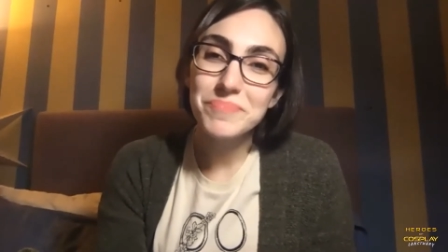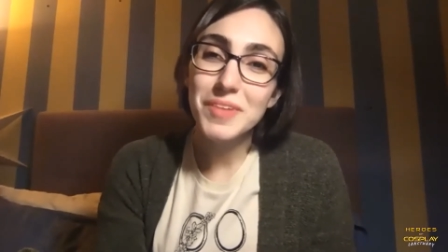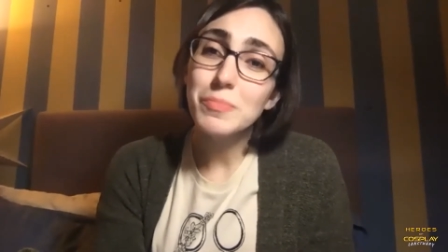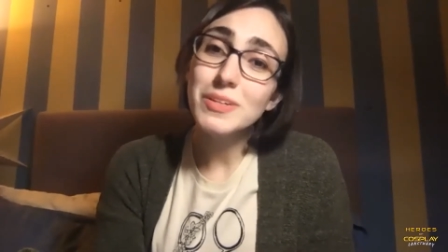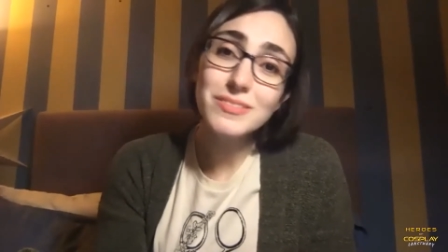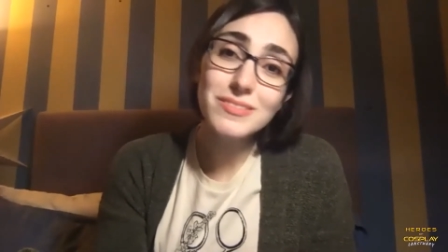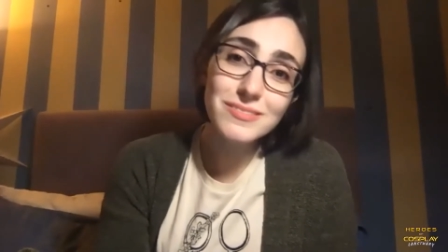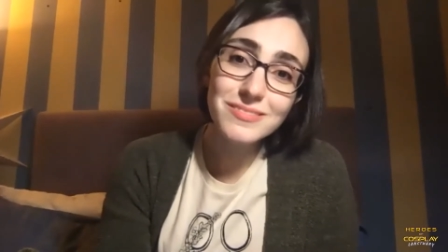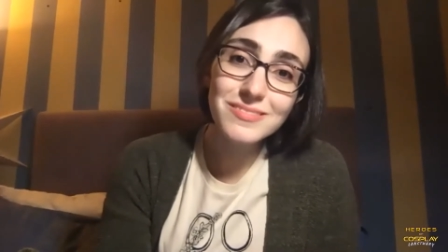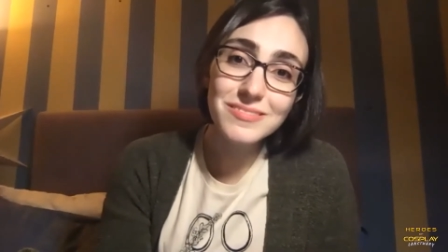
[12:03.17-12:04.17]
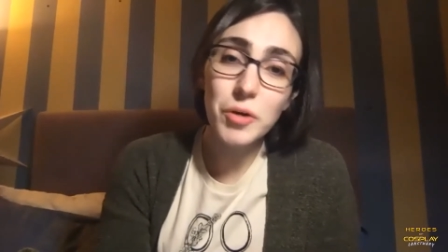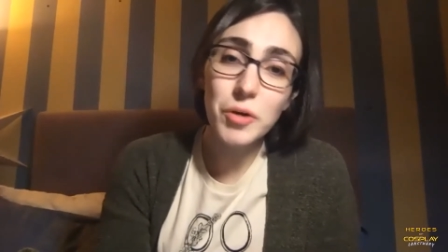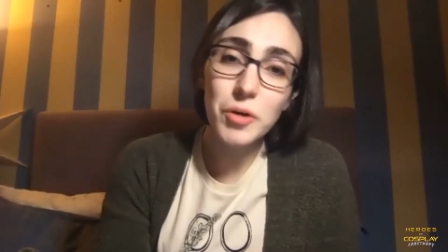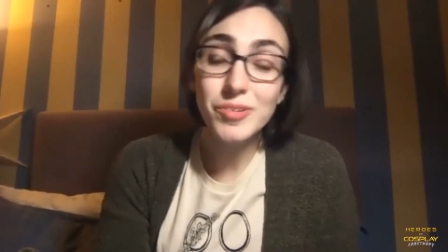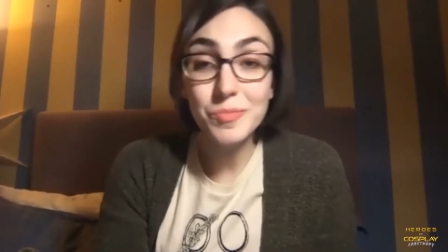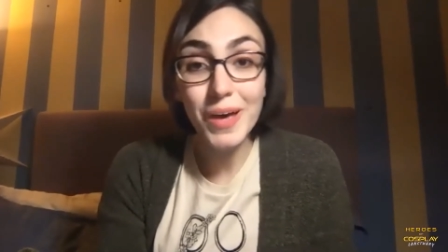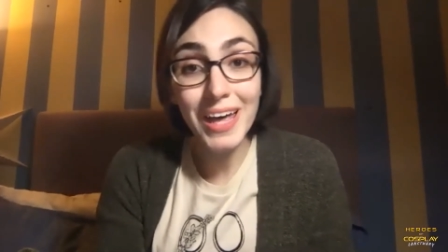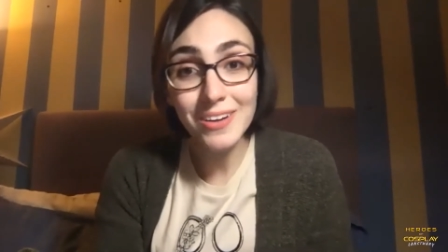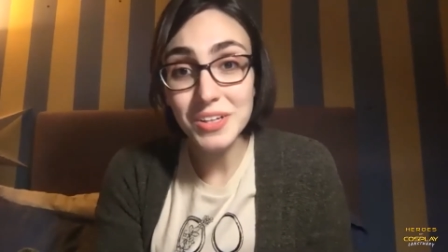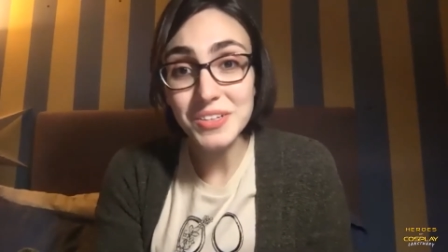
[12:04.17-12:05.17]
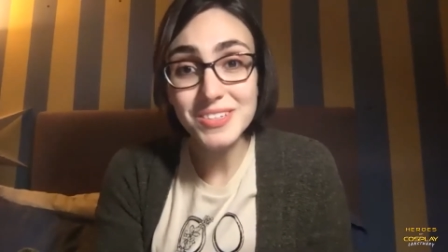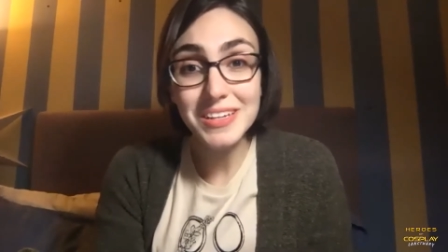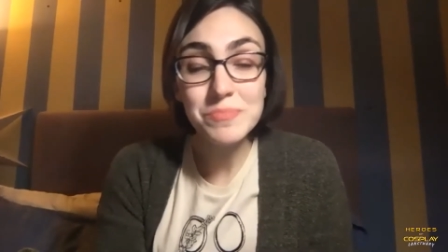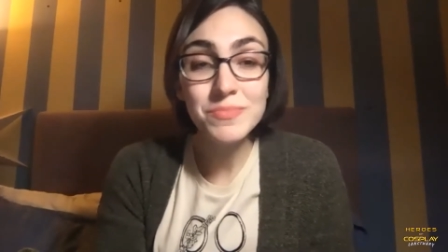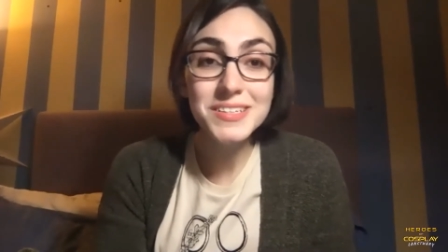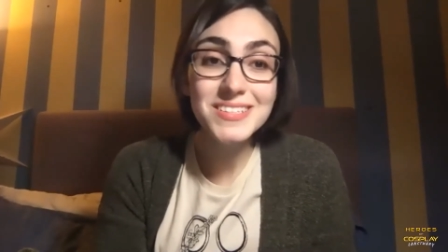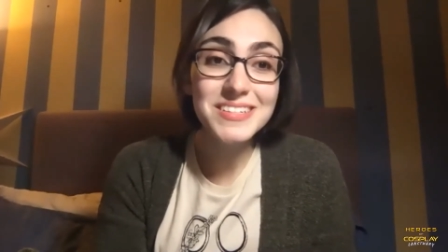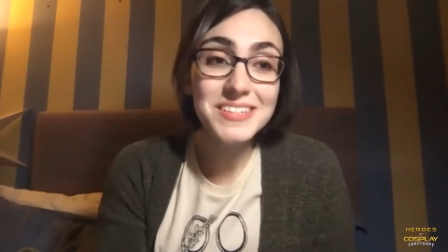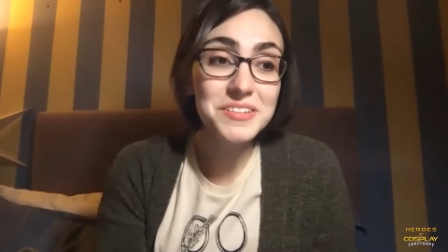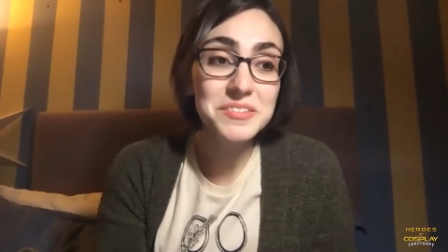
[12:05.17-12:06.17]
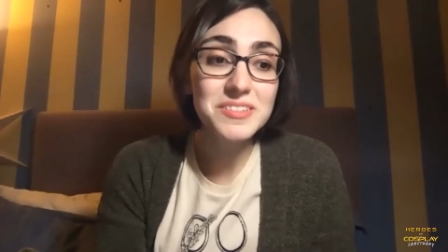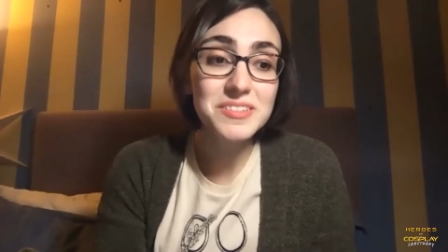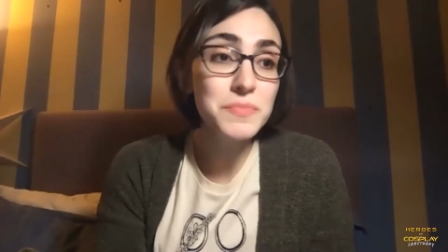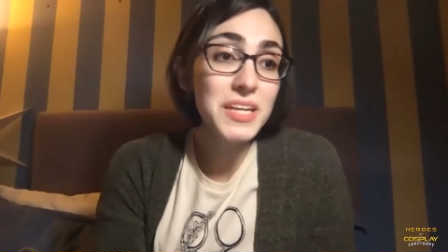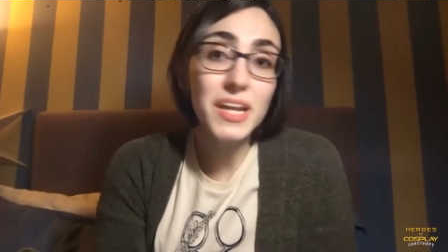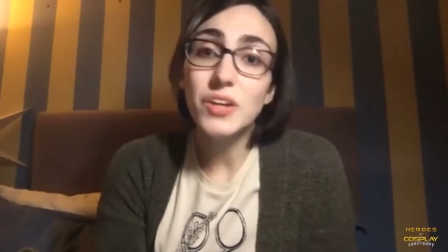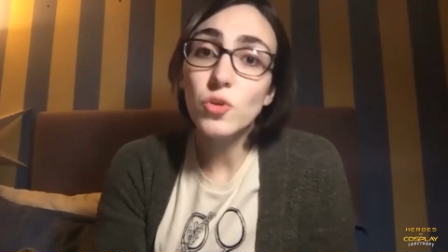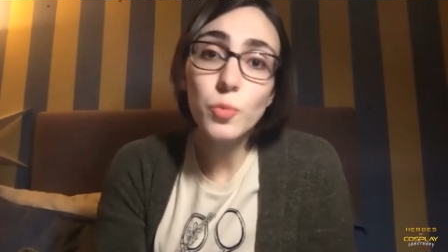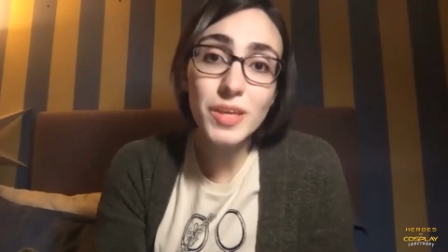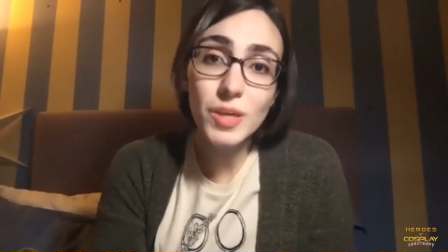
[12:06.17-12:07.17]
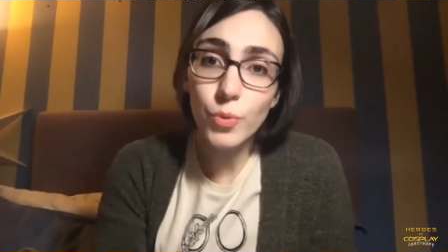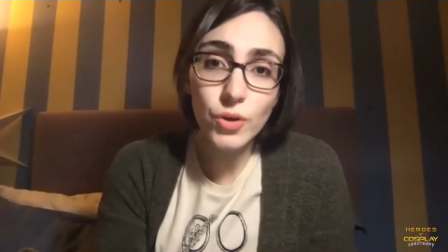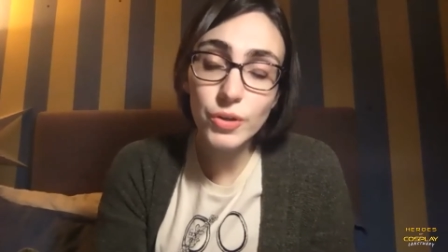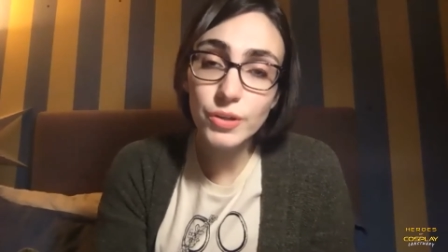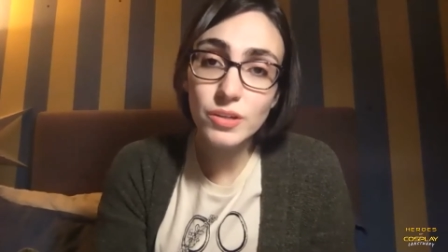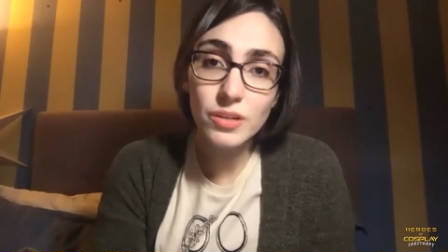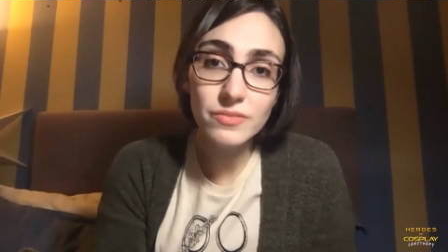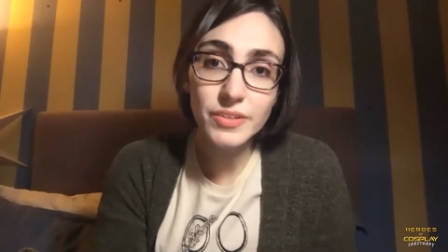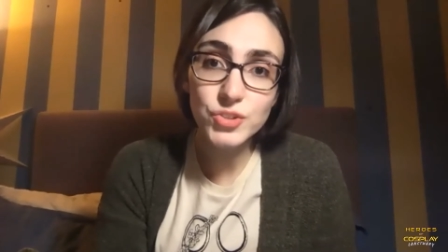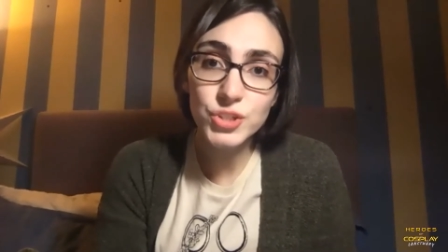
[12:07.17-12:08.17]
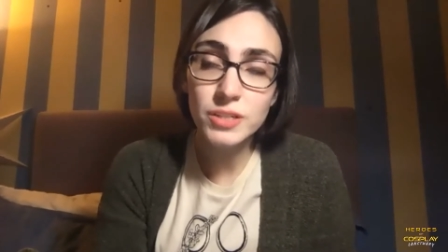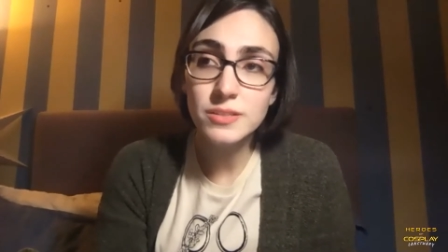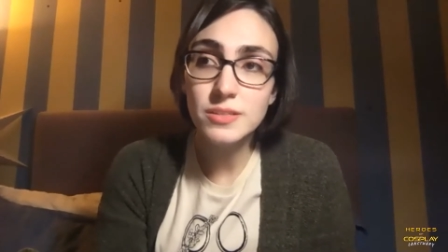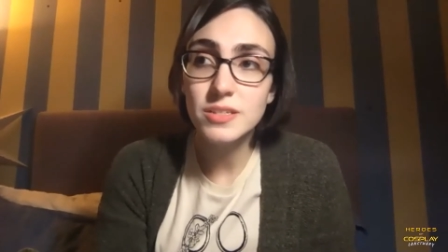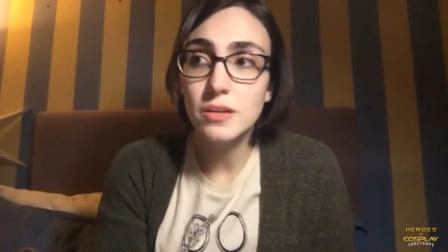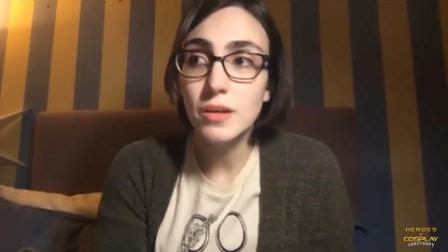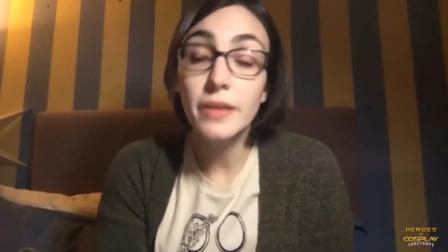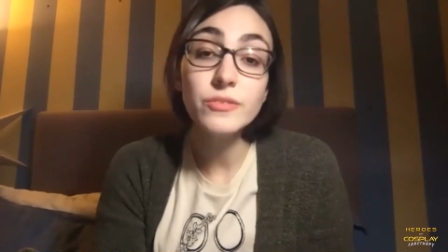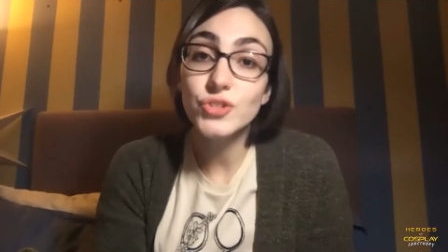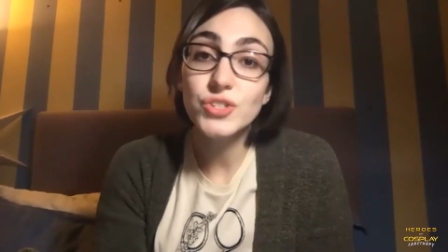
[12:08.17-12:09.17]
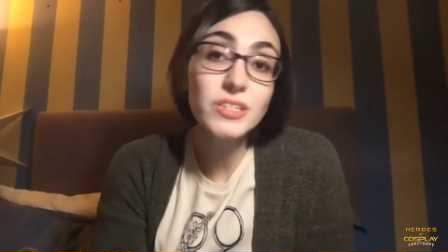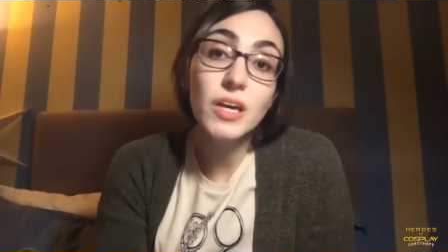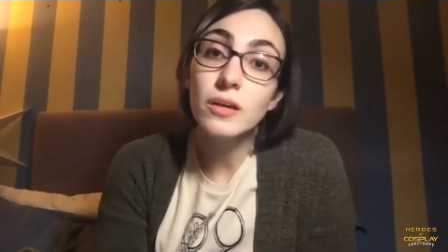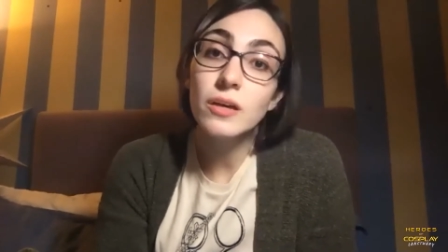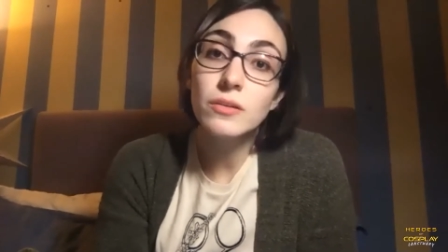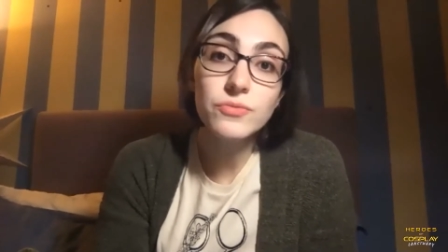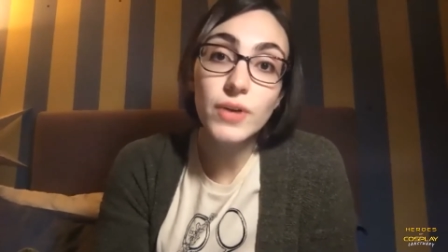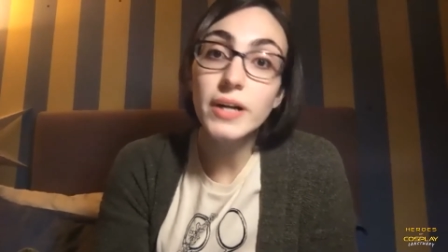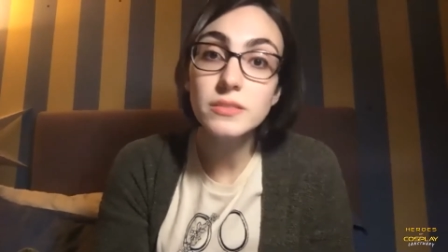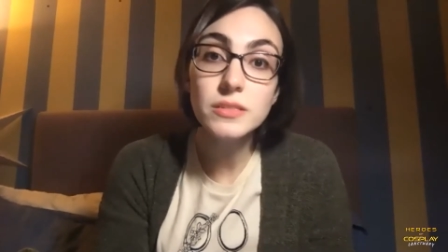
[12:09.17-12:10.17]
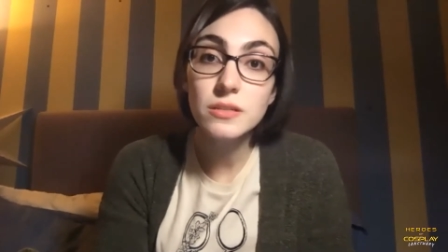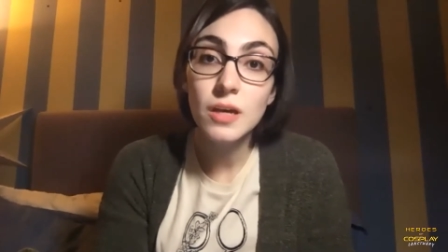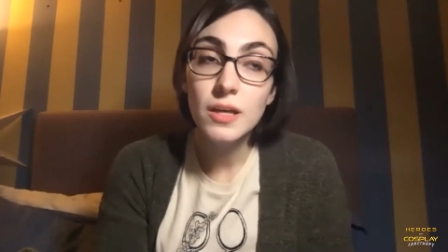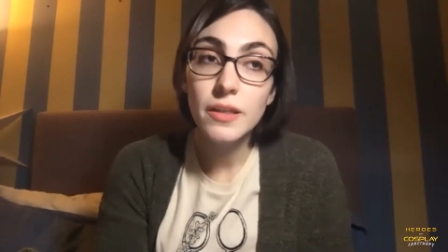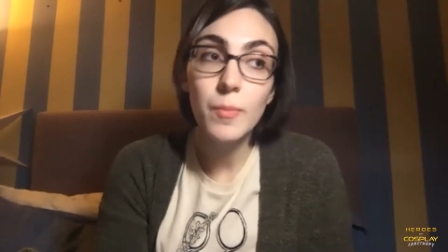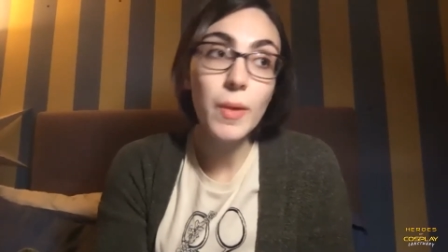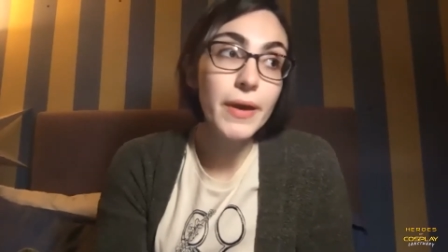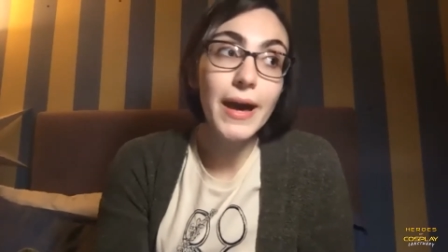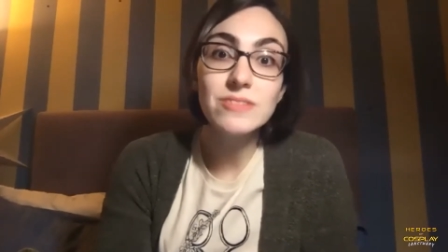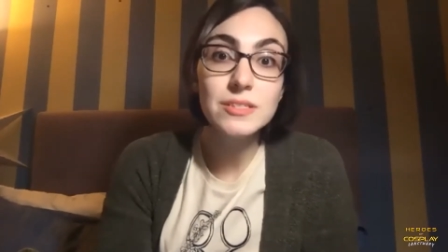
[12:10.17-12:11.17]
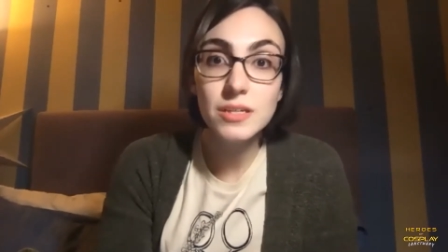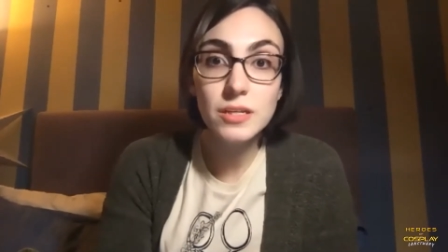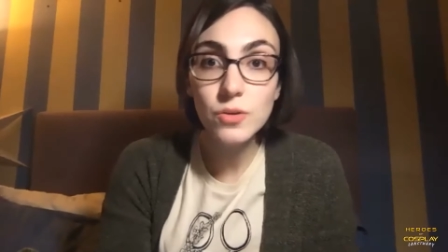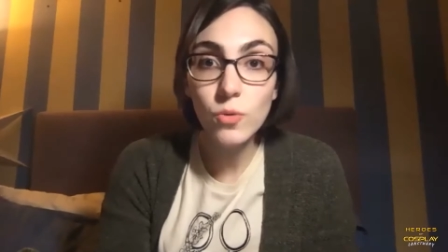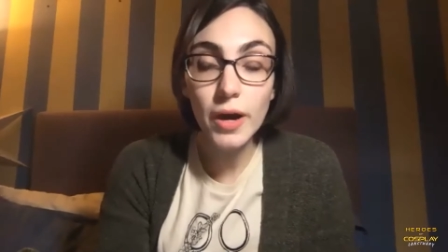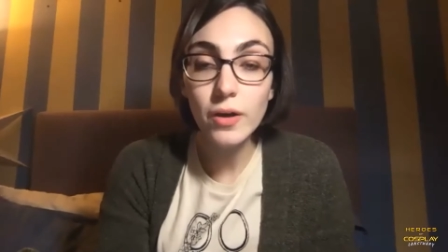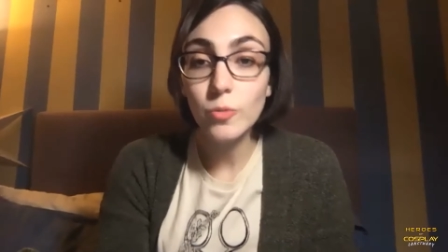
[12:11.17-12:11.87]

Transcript: I miss going to panels, and I miss meeting new people at conventions, and just seeing friends that maybe I haven't seen in a while.